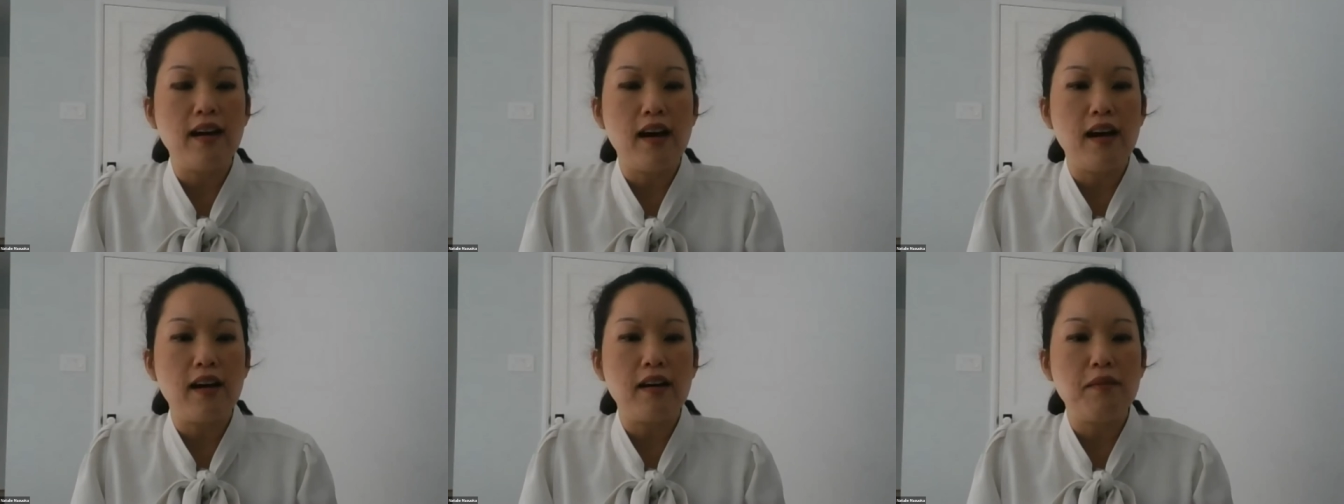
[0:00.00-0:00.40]

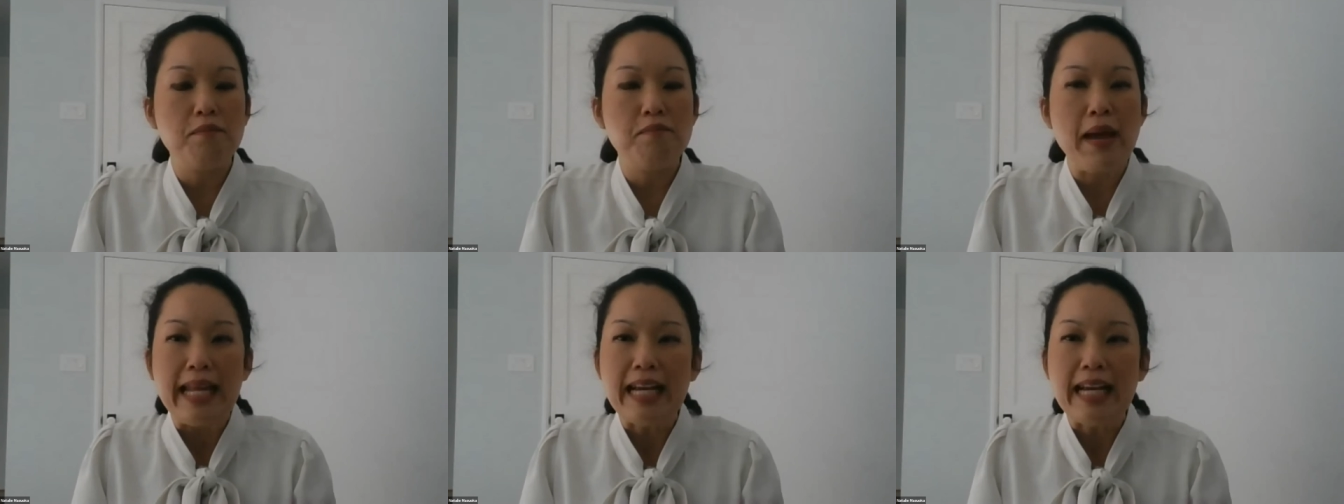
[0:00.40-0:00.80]
a
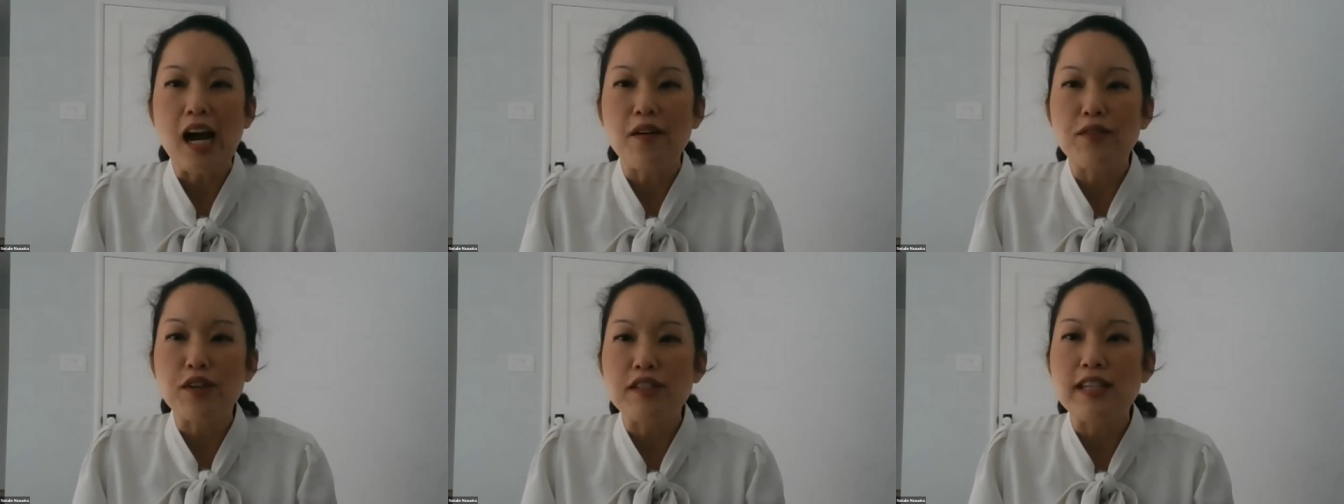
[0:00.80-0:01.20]
many
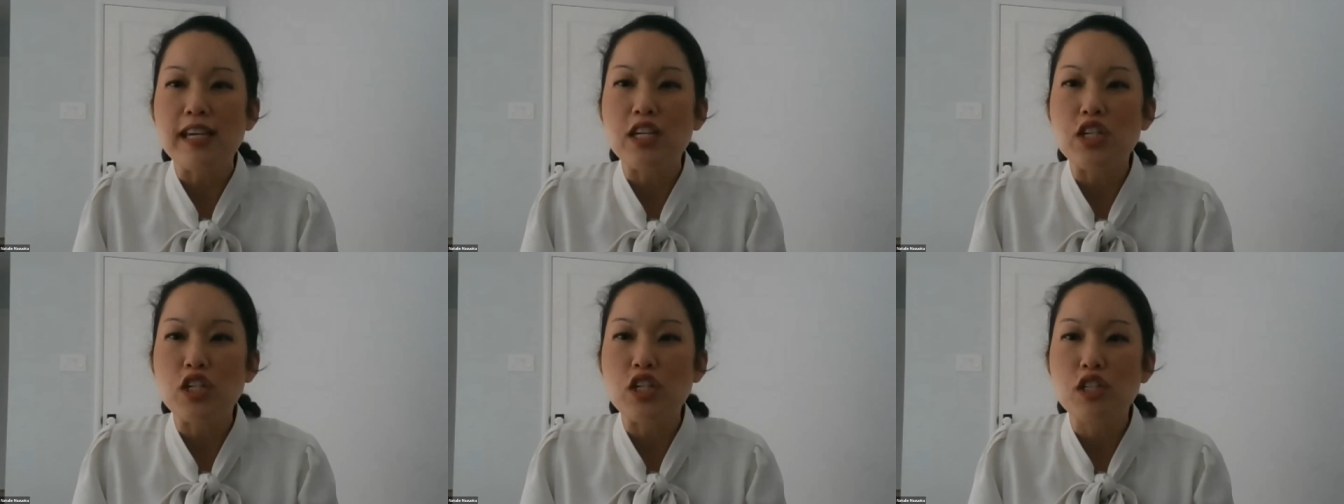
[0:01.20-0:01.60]

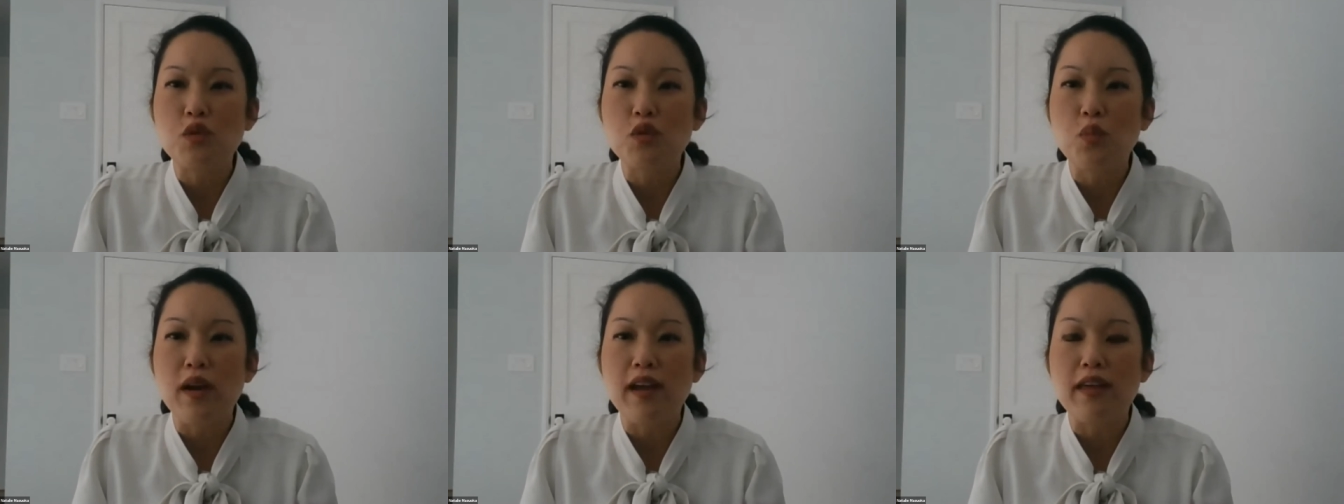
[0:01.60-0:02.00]
conversations
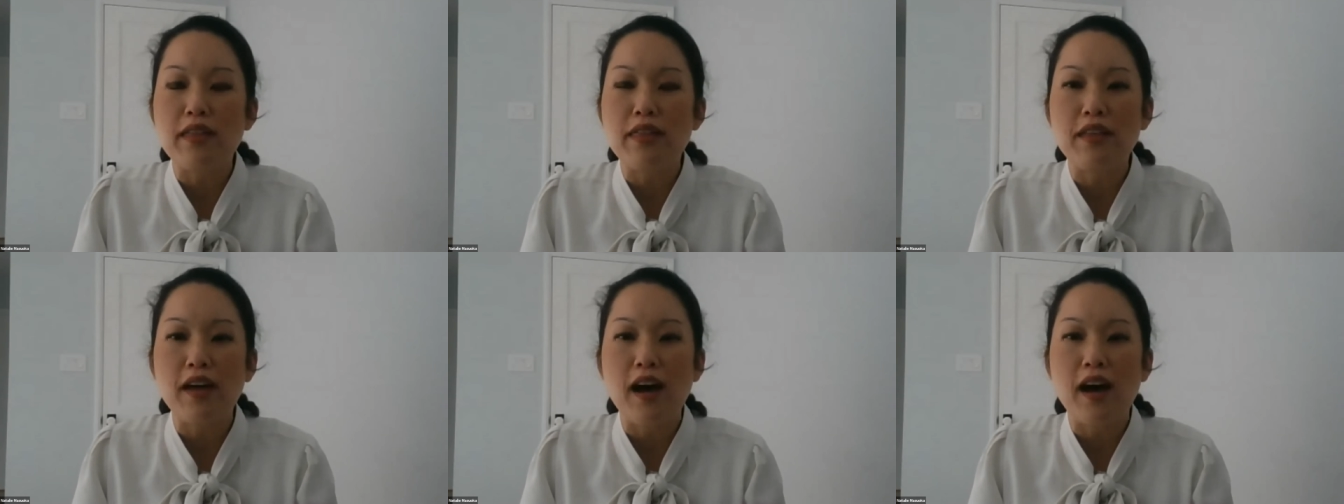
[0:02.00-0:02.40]

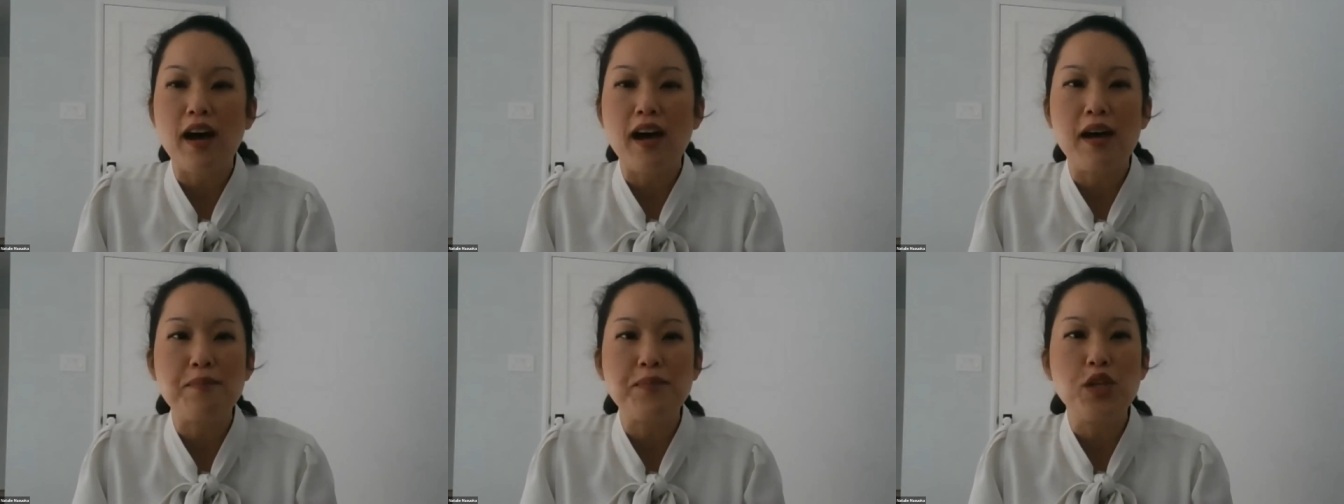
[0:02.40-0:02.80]
with
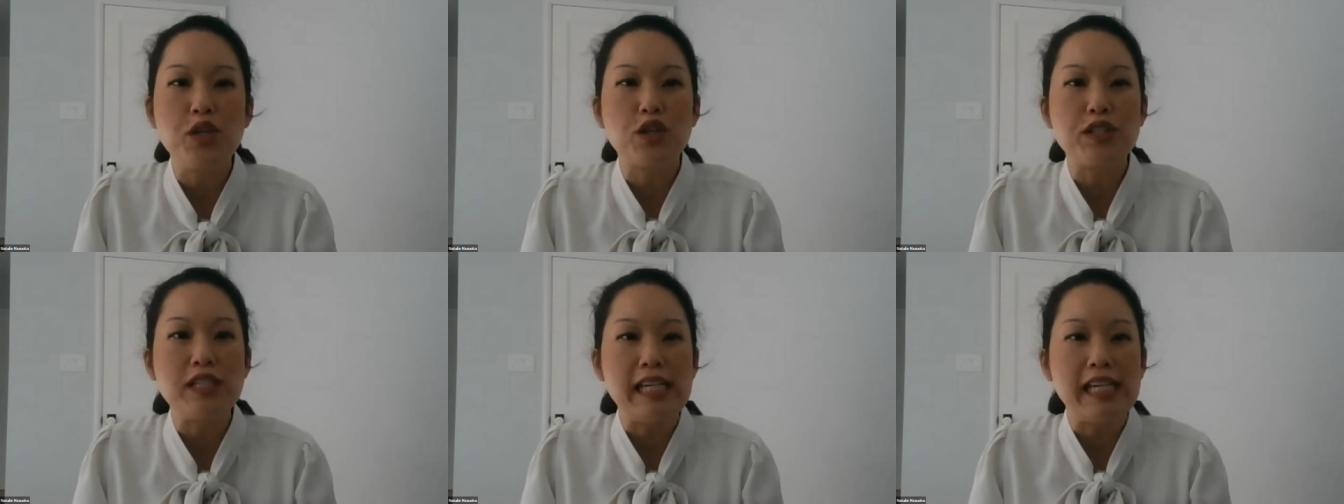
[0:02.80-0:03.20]
uh,
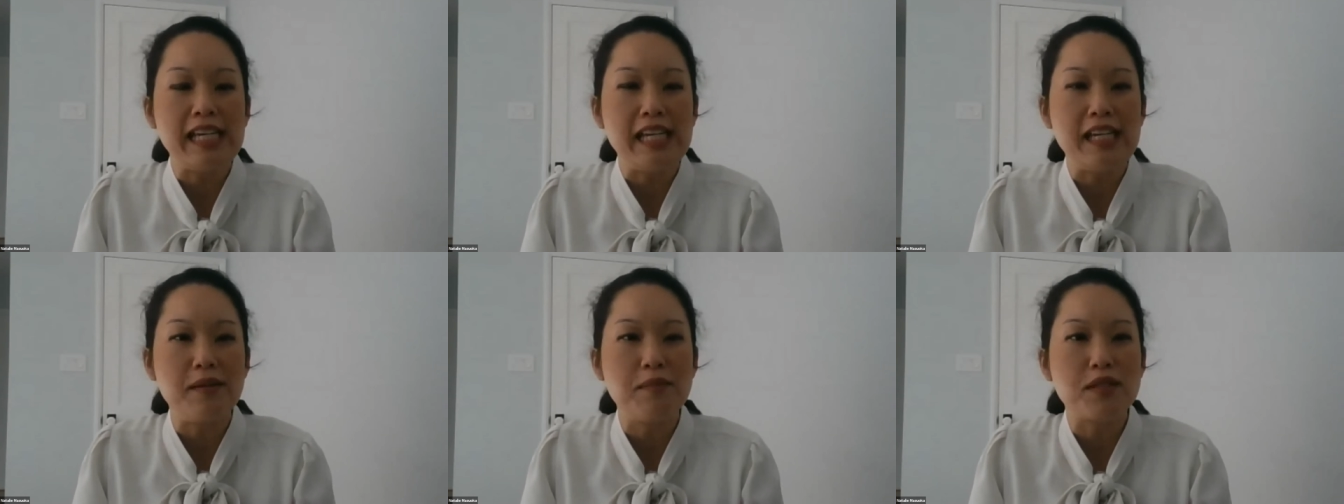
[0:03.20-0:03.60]
your
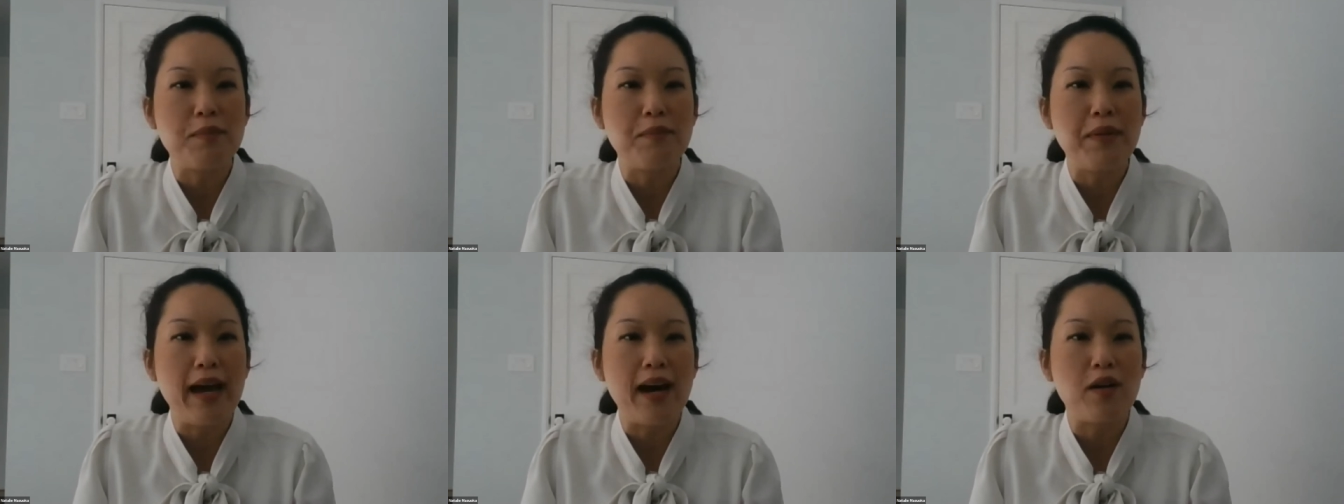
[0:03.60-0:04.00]
teams
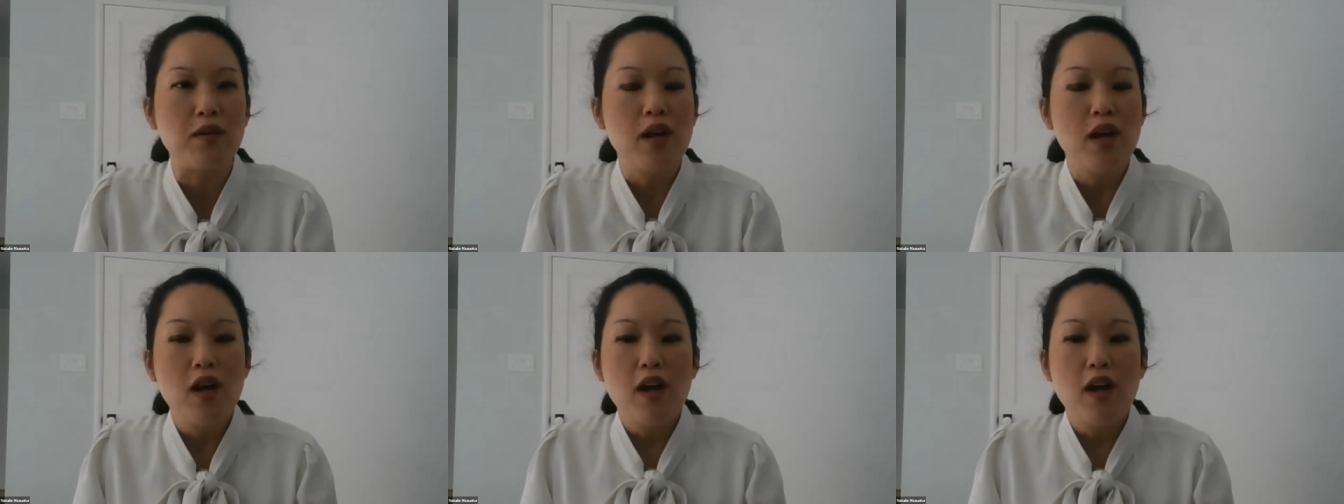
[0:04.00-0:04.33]
about